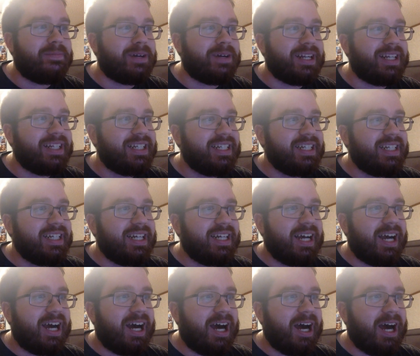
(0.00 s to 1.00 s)
But
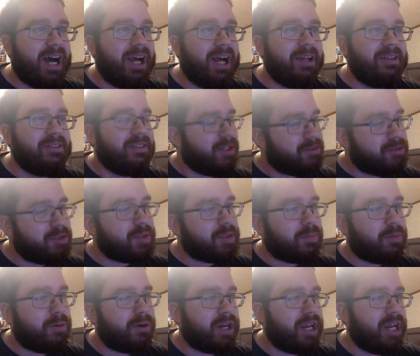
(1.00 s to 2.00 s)
uh, this was
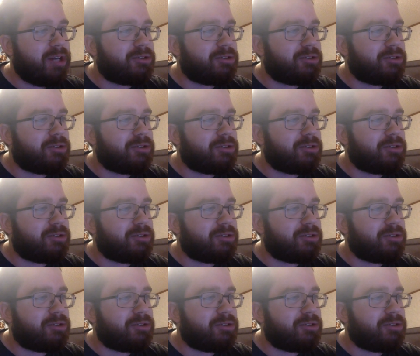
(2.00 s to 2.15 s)
a pretty